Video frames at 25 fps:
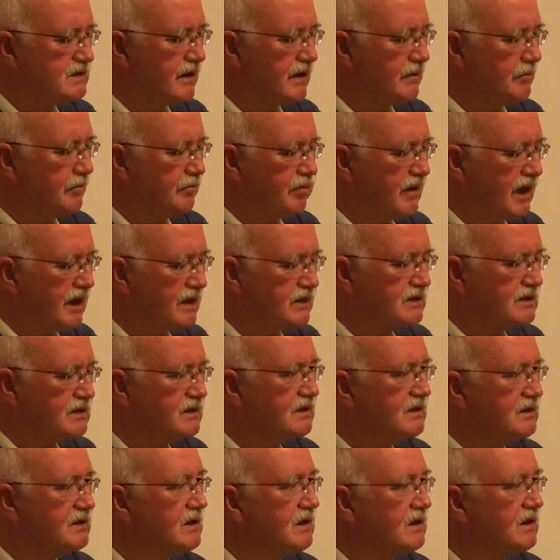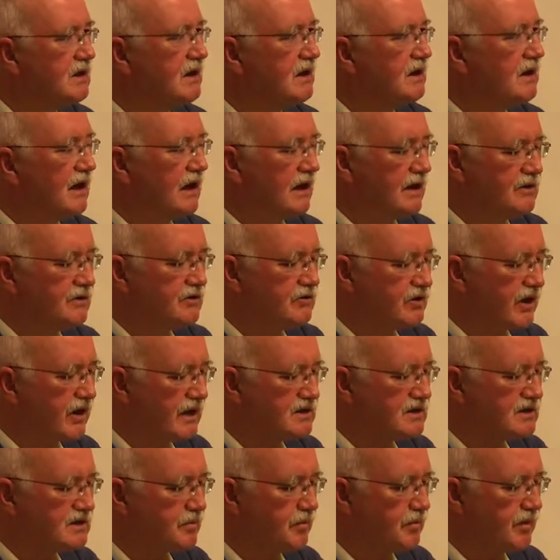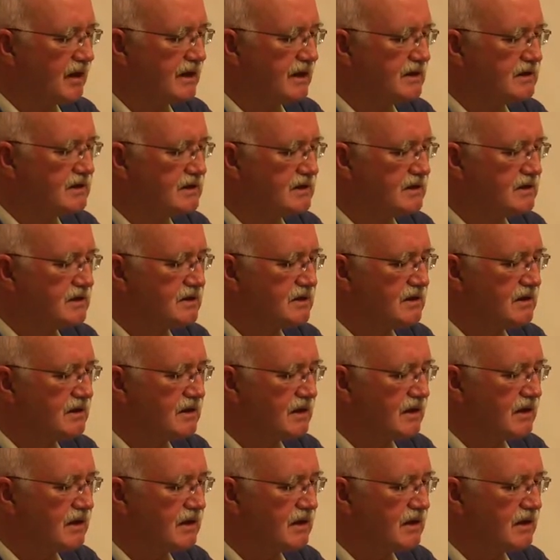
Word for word: I planted and transplanted,